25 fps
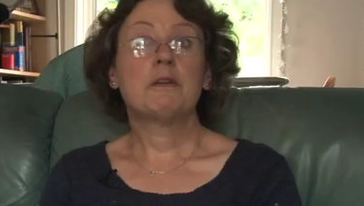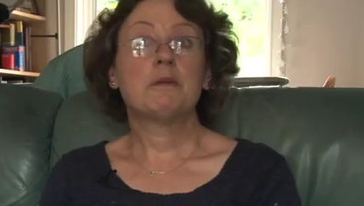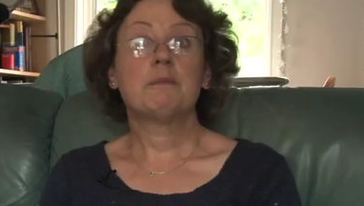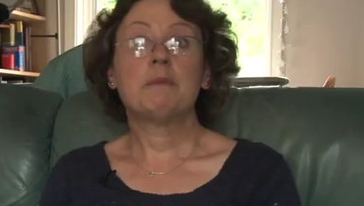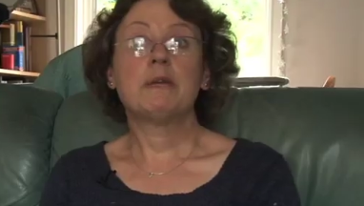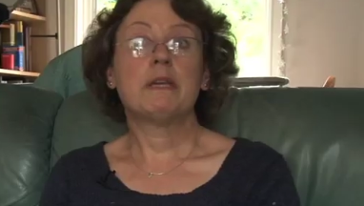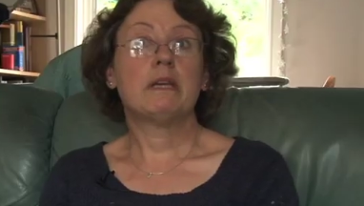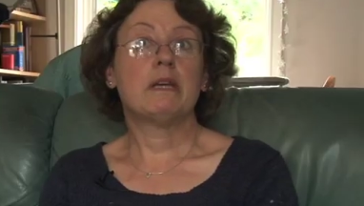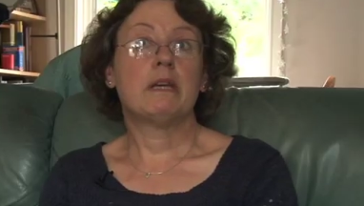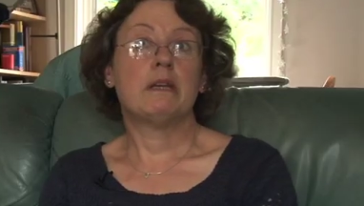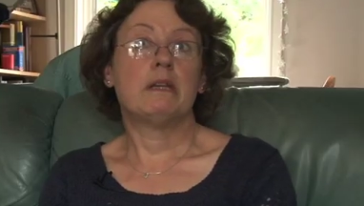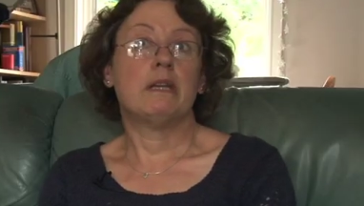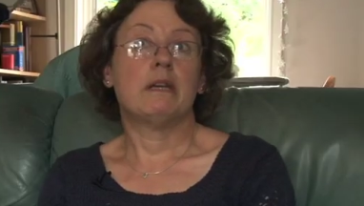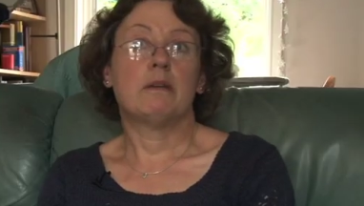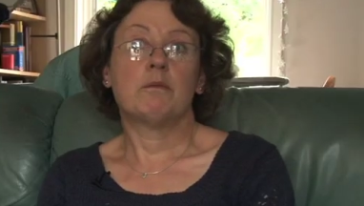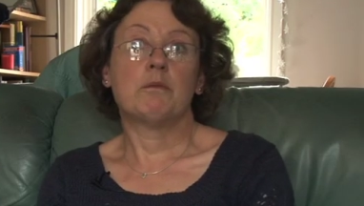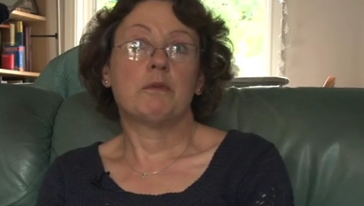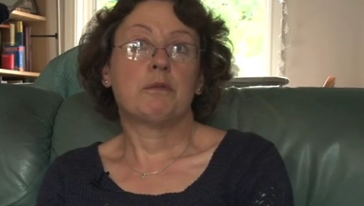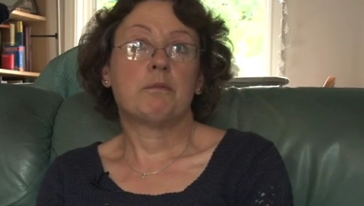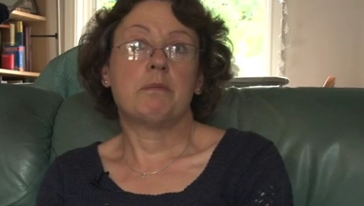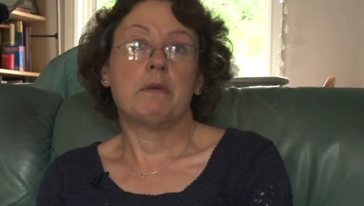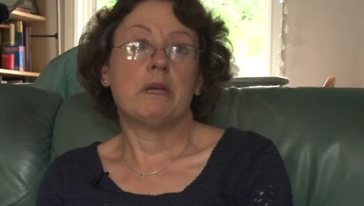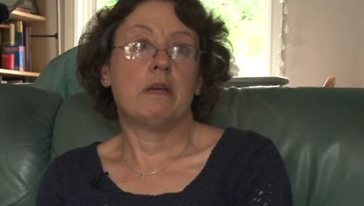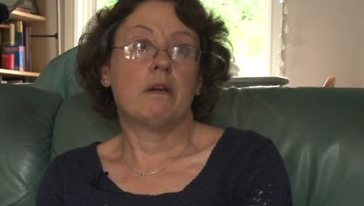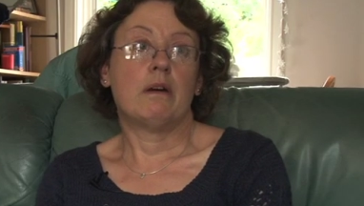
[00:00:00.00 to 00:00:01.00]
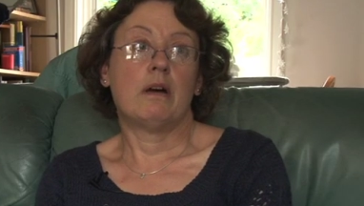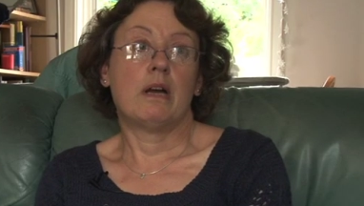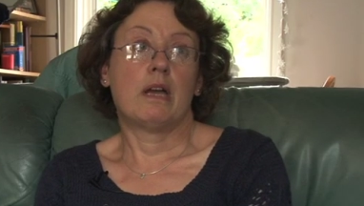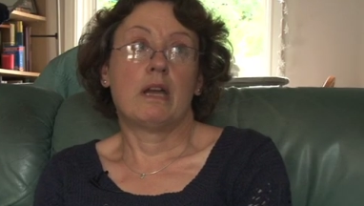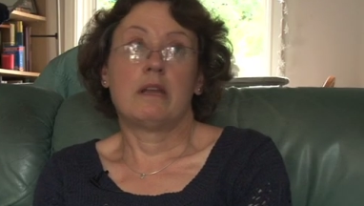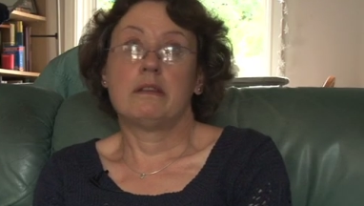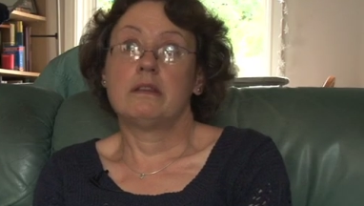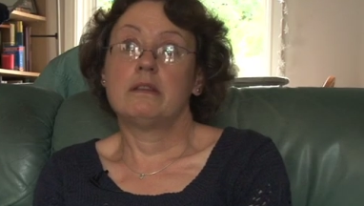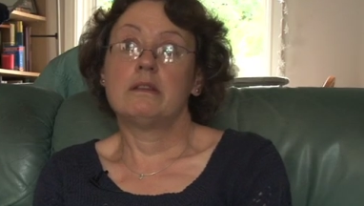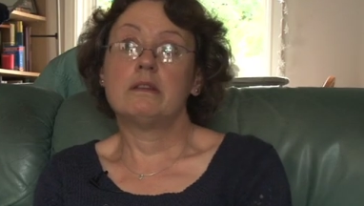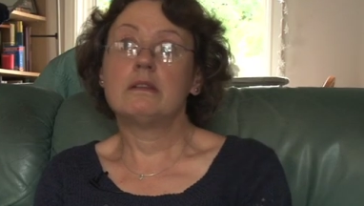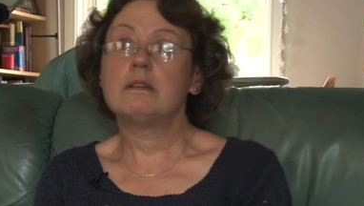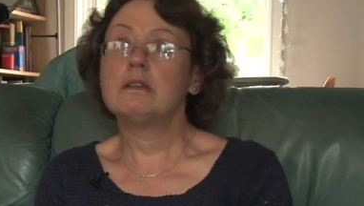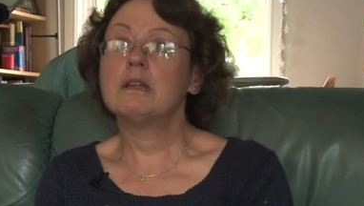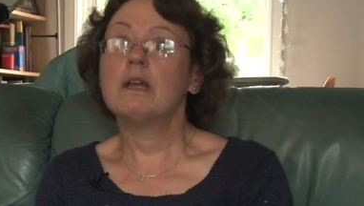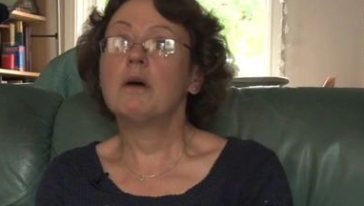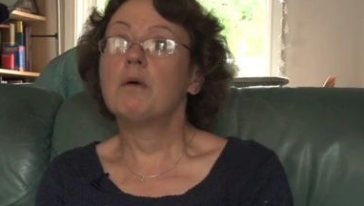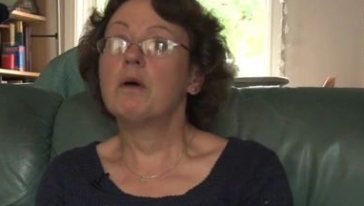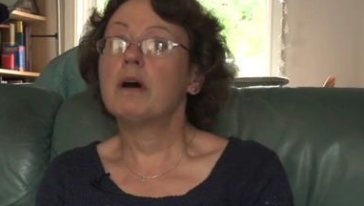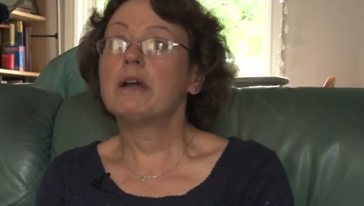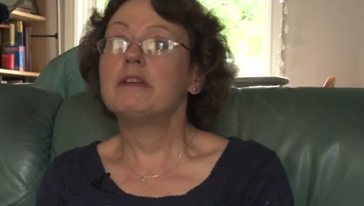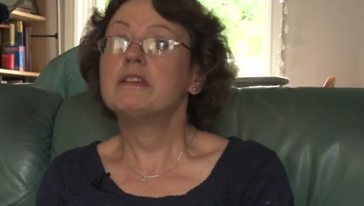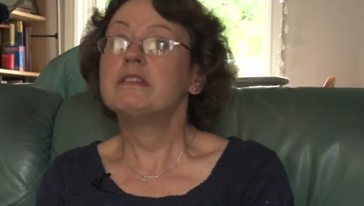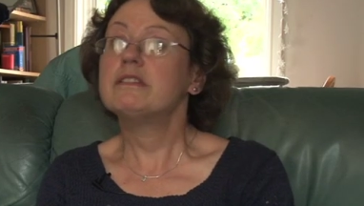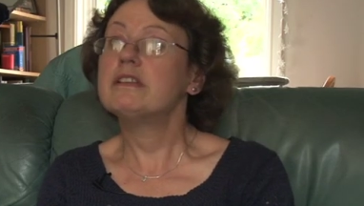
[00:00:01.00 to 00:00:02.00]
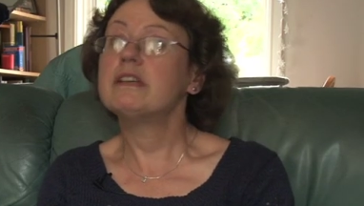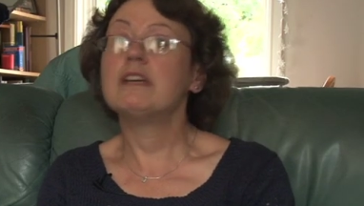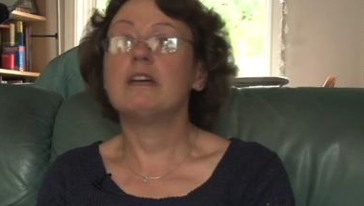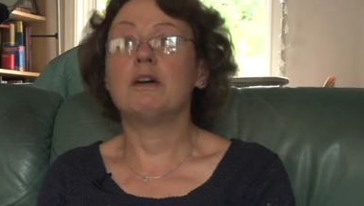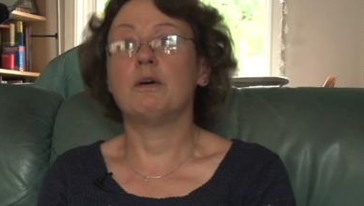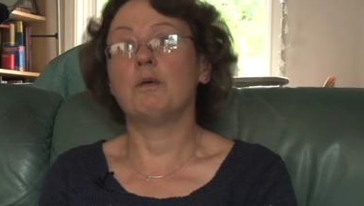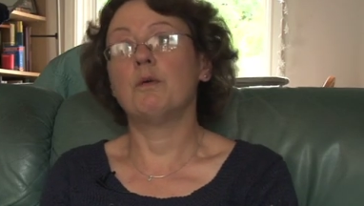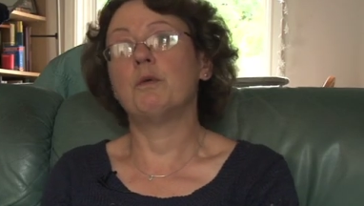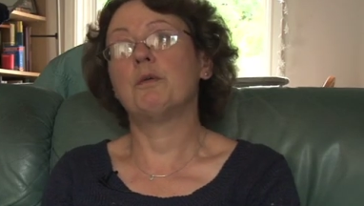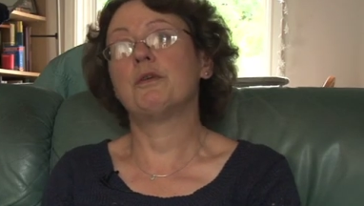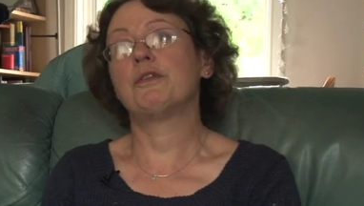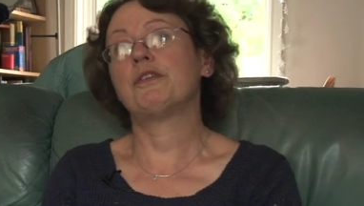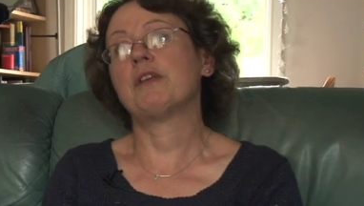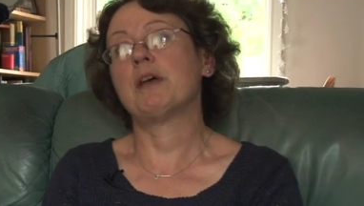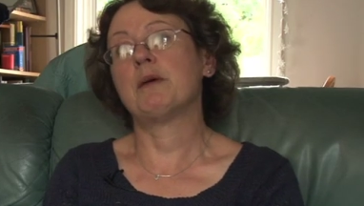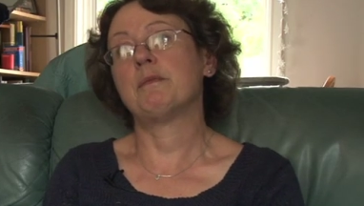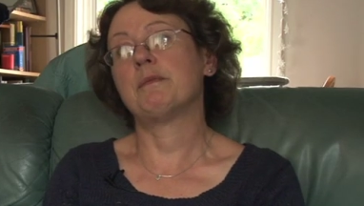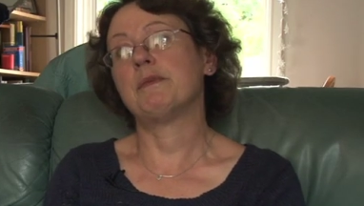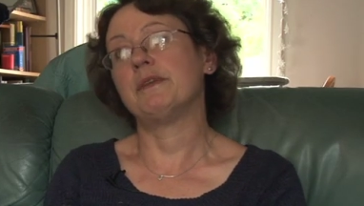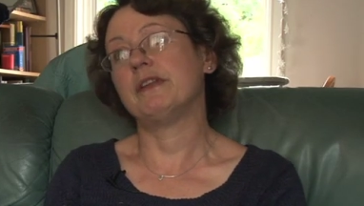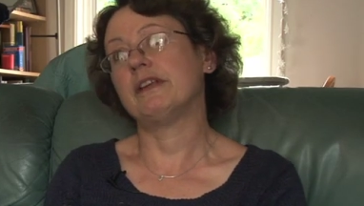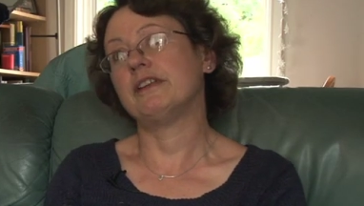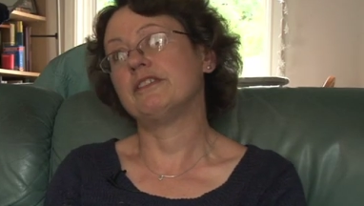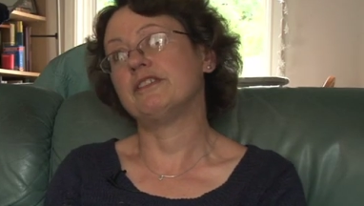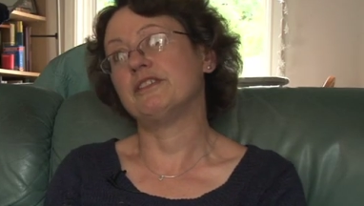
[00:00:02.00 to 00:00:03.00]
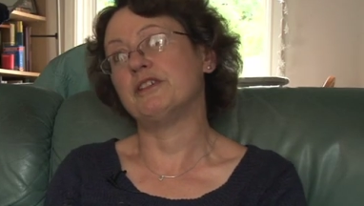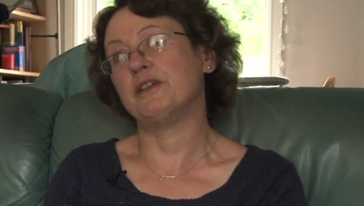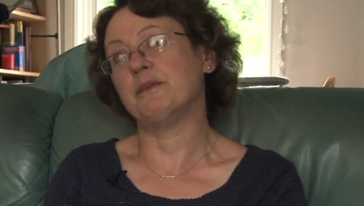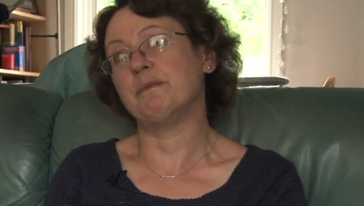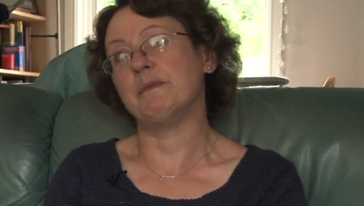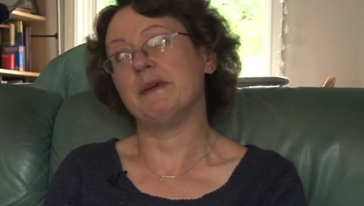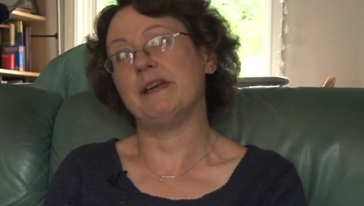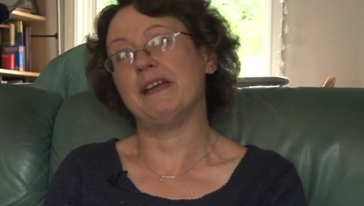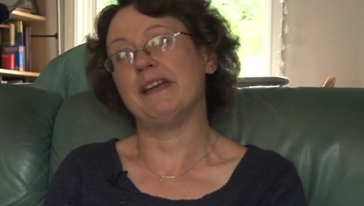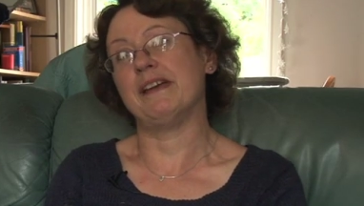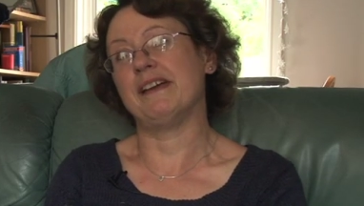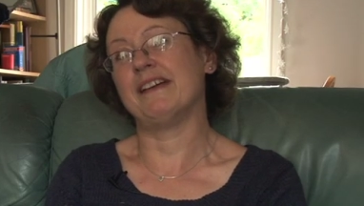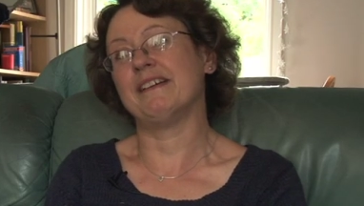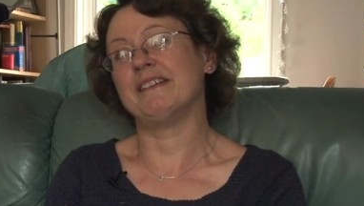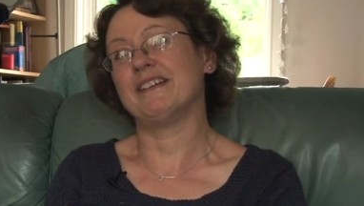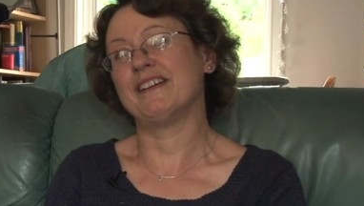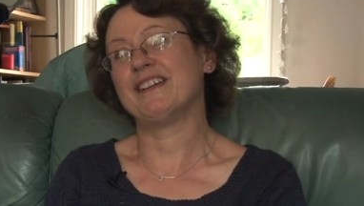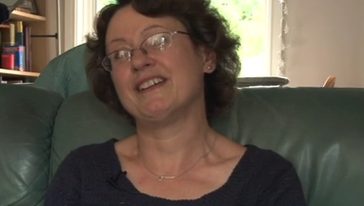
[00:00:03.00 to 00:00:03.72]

the beginning with me, I had no idea what was happening to me.